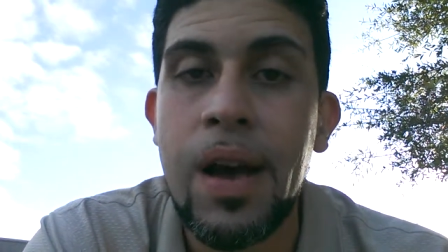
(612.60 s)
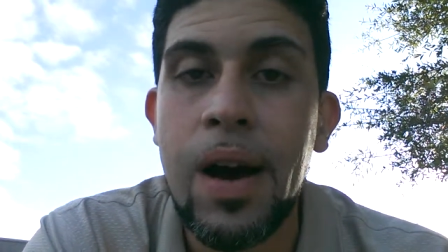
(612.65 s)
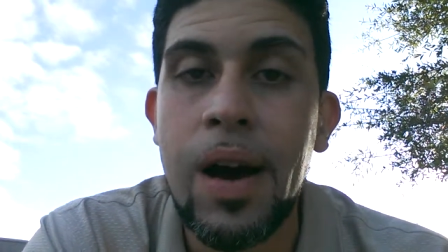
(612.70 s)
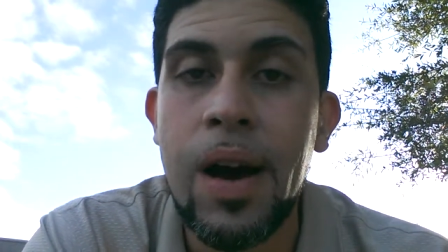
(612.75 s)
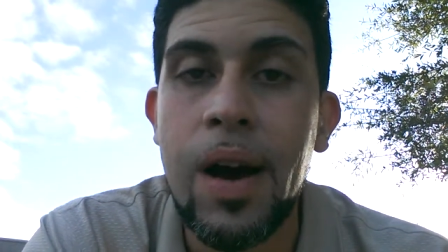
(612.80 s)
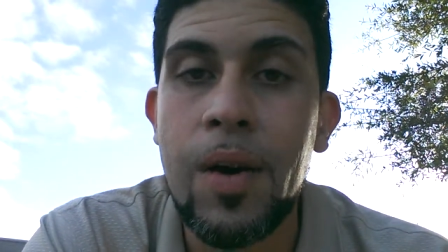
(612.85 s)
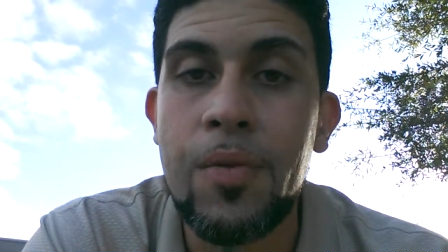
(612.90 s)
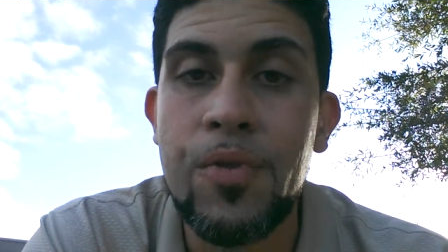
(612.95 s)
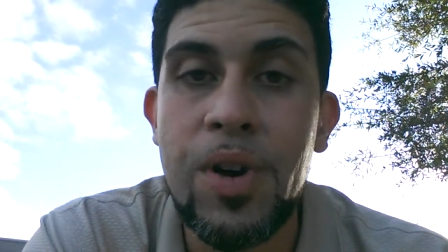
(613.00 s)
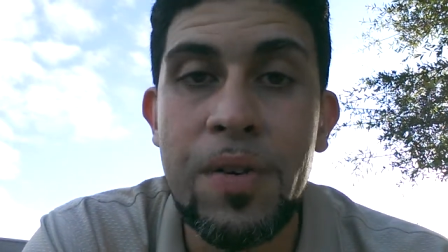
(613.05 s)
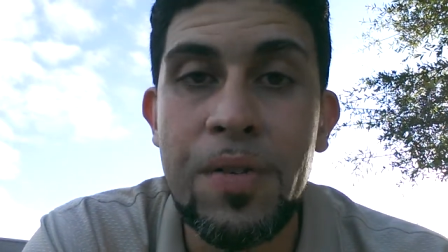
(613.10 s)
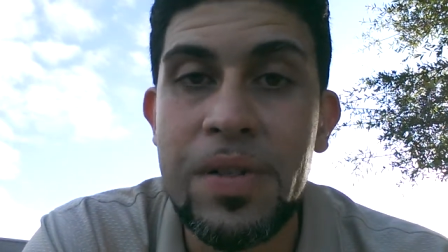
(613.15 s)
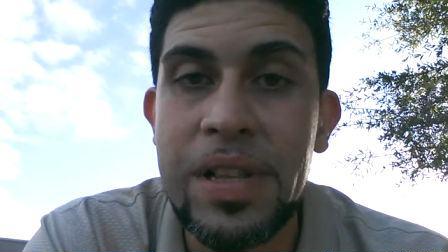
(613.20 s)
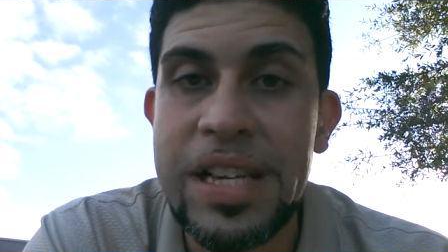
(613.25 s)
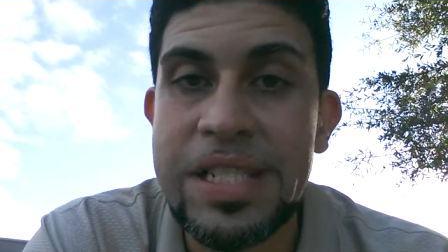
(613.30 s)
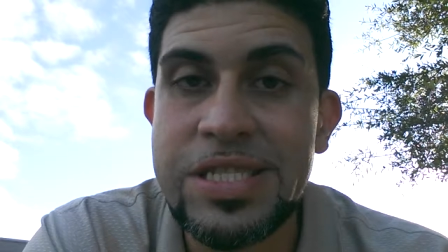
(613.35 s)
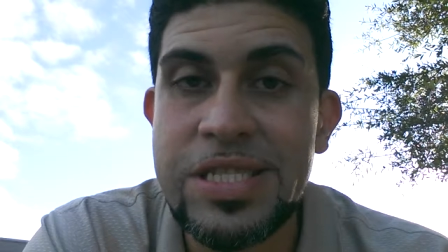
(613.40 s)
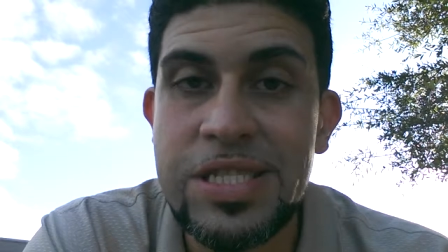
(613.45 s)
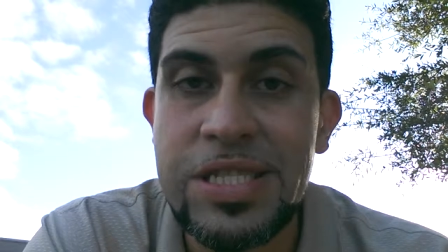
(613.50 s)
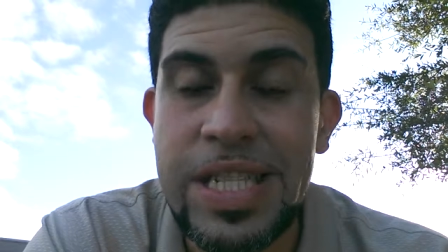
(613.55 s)
Um,
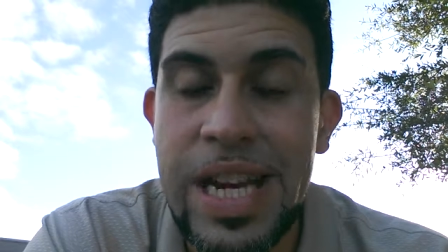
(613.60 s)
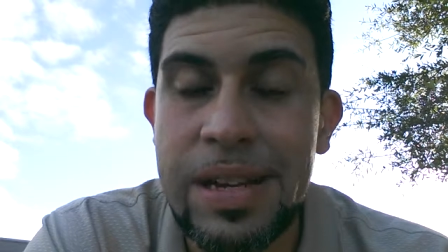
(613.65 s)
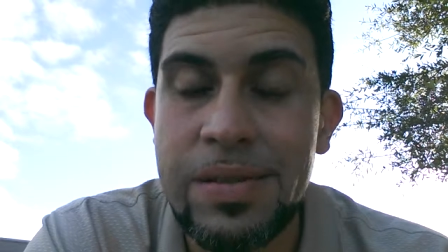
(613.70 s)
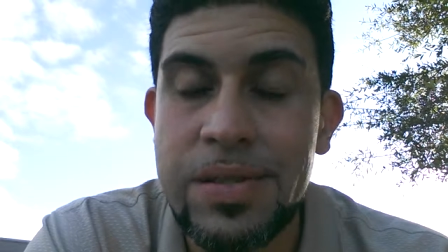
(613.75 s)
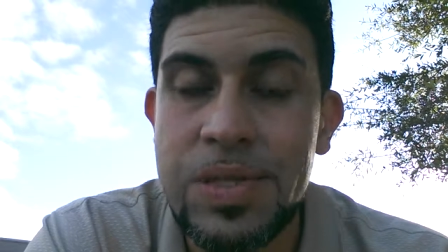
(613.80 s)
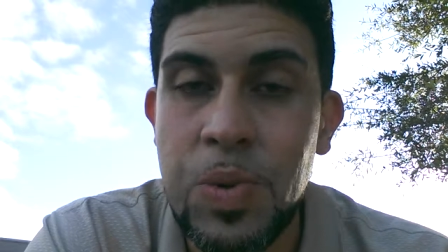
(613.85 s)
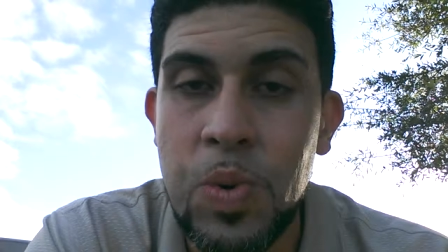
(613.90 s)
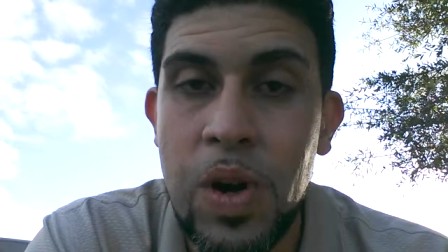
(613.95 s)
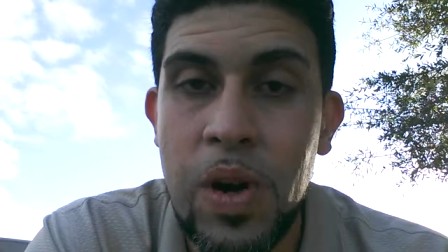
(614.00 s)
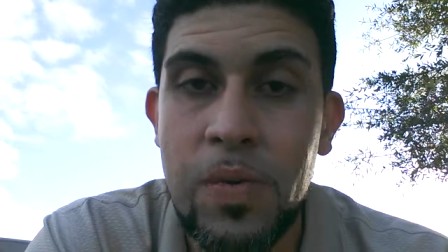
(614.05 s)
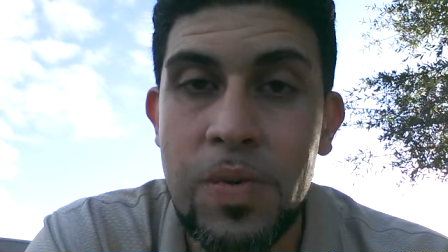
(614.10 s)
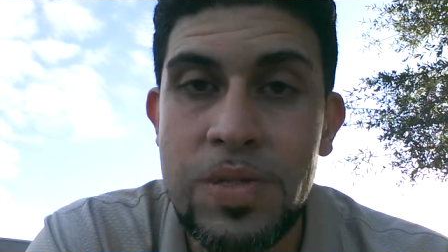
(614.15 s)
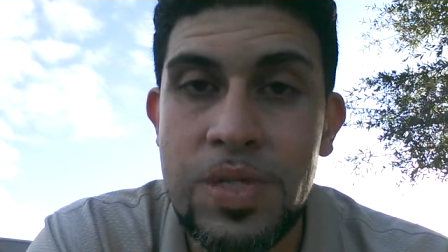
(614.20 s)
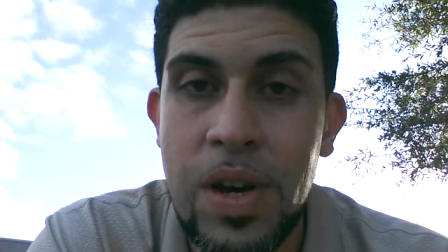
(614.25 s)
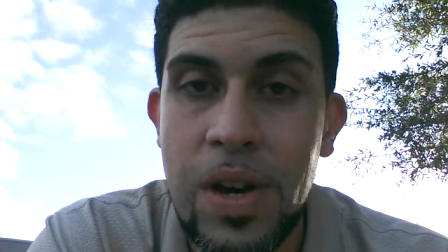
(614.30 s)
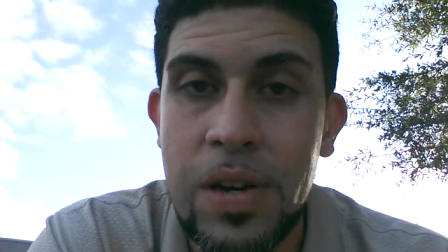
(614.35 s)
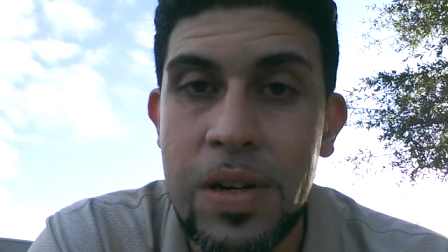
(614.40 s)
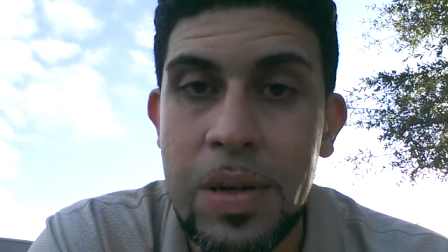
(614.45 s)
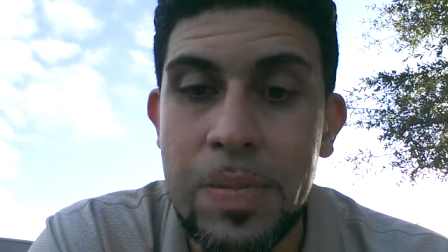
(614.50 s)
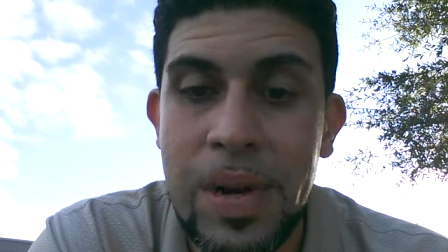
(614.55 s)
Revelations chapter 12, we're
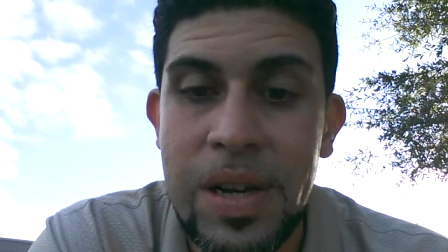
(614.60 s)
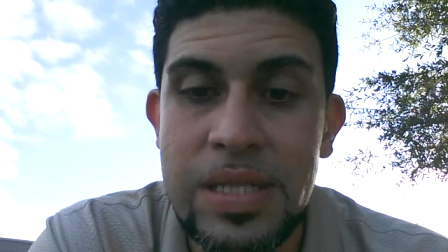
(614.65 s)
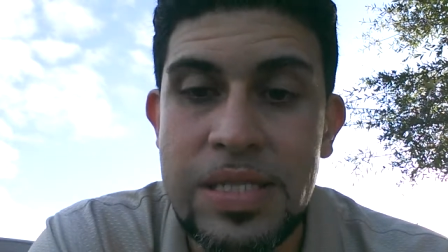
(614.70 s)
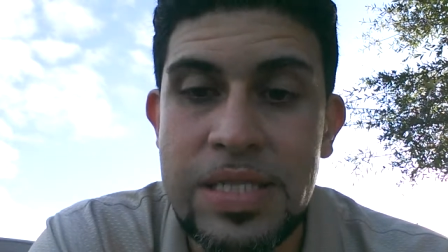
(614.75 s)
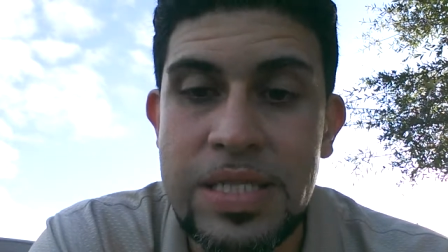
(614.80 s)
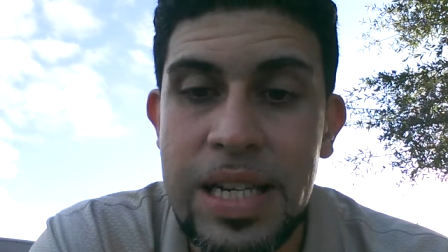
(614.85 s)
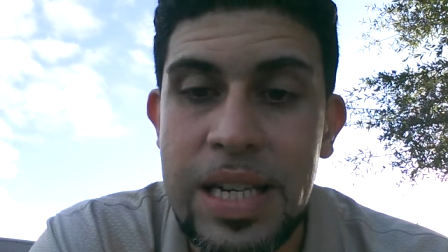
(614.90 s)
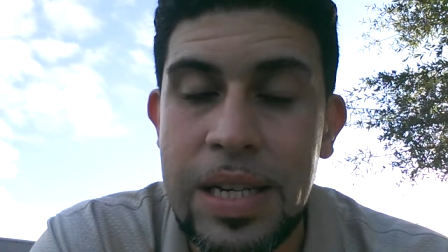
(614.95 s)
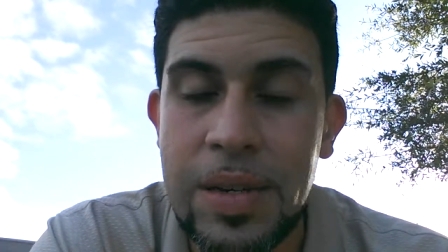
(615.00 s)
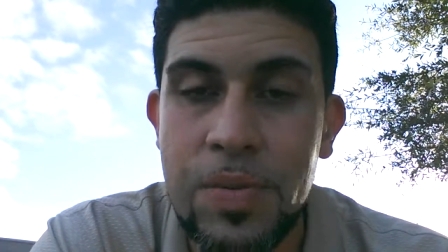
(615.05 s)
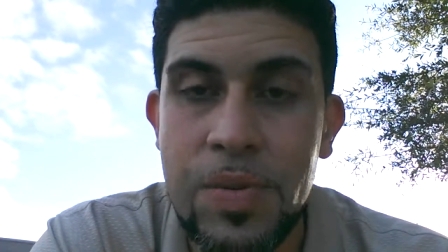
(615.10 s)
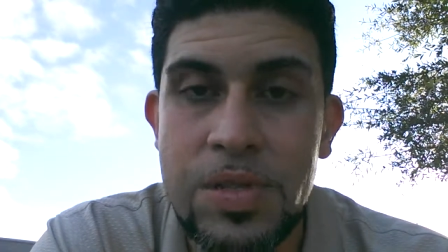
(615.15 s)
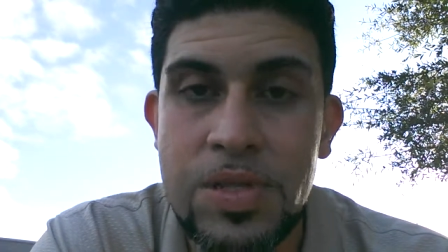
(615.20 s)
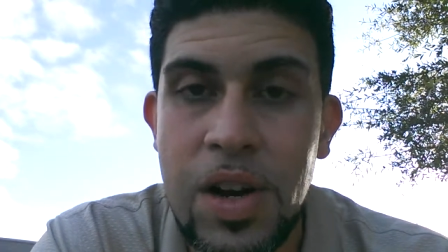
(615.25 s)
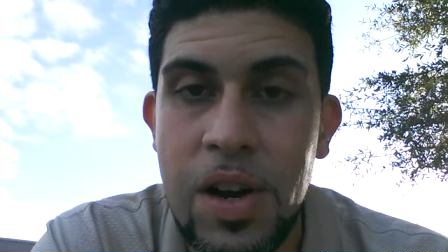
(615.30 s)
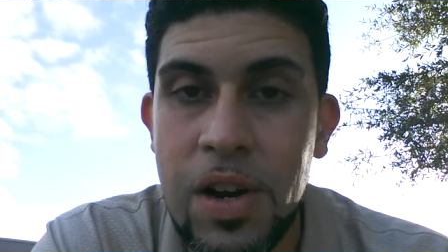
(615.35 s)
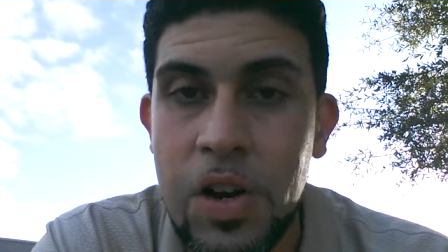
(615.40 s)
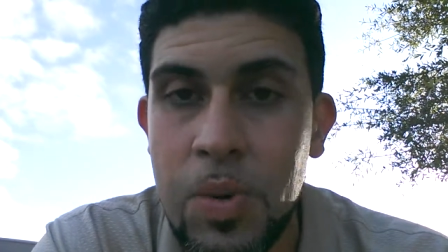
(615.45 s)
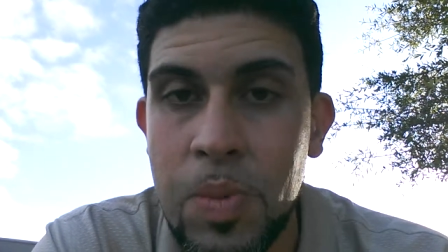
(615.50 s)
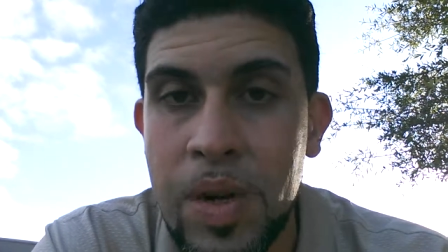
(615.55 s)
talking about Satan, we're
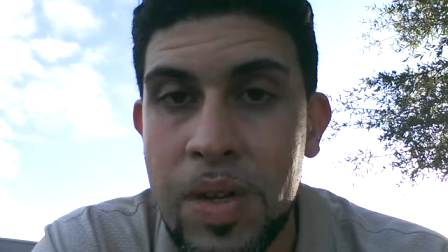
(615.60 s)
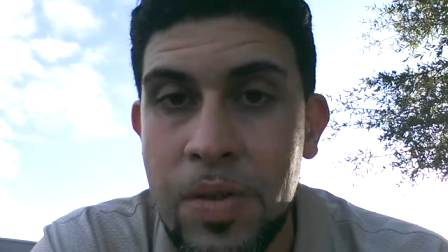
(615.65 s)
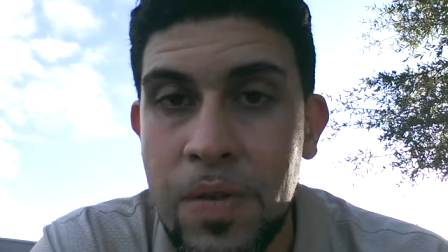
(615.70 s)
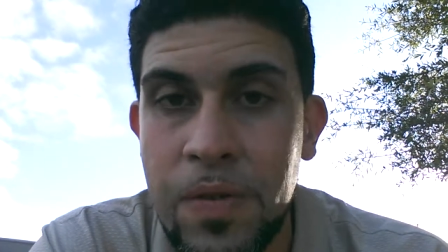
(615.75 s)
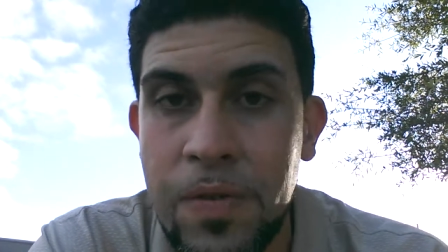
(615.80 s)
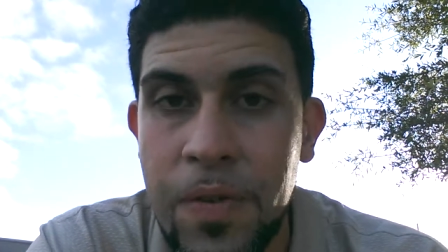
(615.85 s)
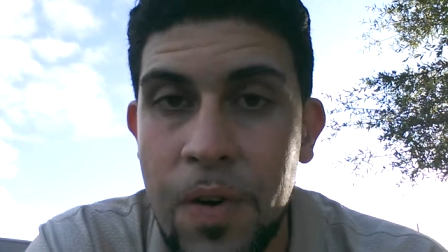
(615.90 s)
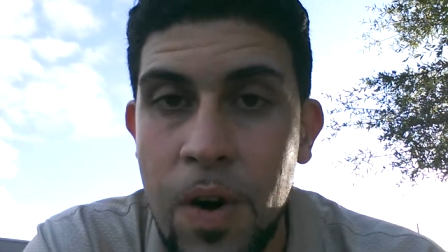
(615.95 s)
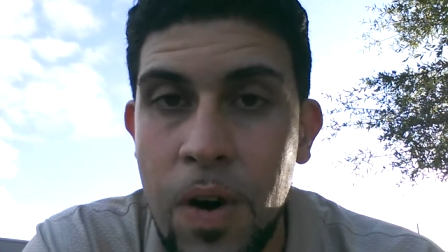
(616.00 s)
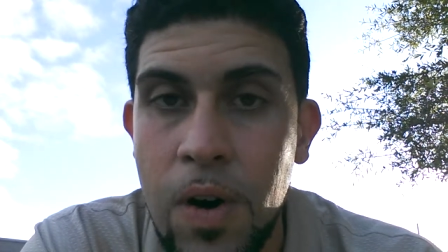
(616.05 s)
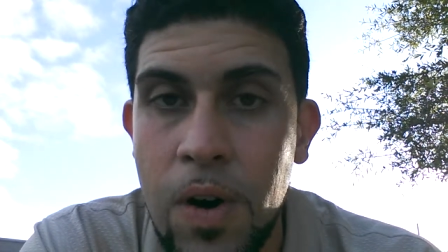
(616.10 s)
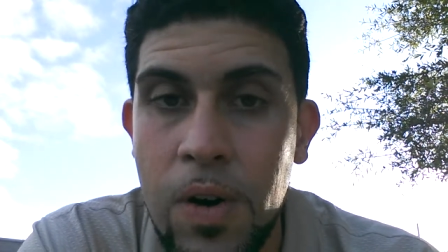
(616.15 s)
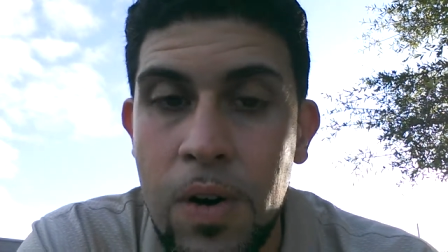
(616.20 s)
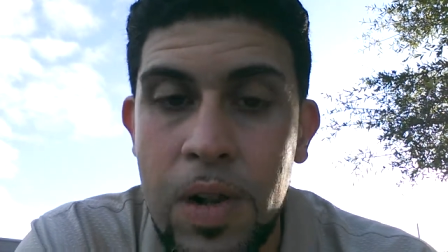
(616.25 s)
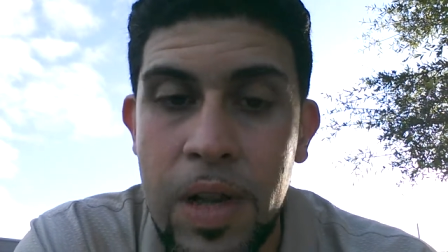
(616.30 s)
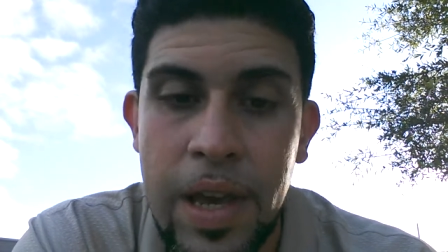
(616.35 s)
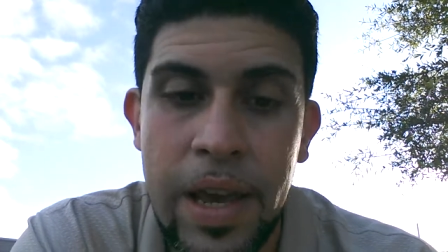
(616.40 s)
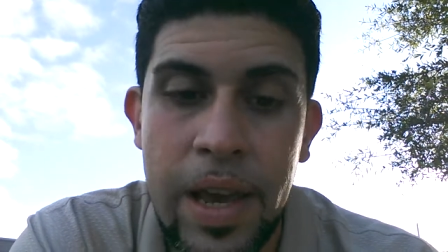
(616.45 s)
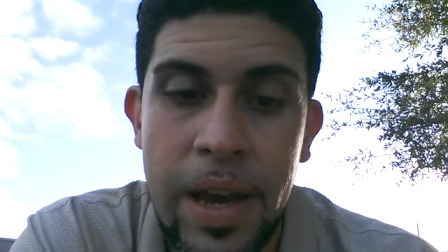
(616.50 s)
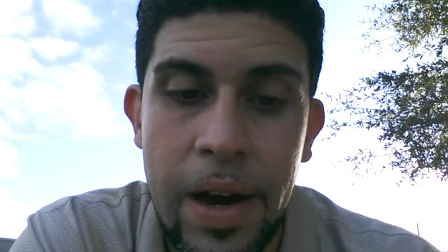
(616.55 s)
talking about the
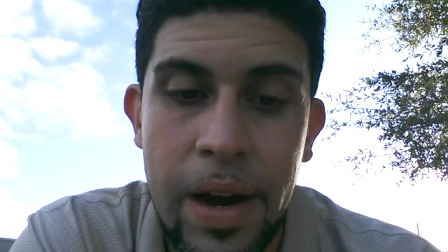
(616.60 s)
fall,